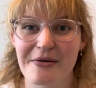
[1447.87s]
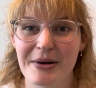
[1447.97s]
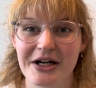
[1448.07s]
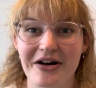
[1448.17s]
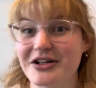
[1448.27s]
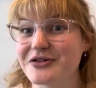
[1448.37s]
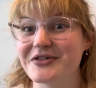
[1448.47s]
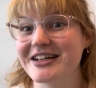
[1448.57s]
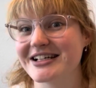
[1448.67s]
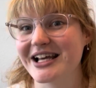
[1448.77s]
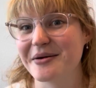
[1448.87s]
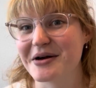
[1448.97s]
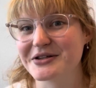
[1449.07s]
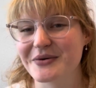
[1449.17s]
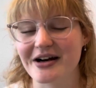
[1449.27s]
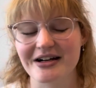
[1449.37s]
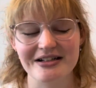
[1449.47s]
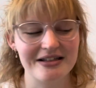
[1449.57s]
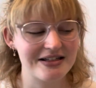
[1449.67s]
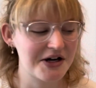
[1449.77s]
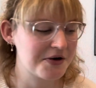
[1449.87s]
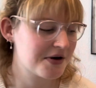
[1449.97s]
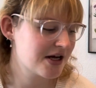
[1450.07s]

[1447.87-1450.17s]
but you're also really excited about sweaters. So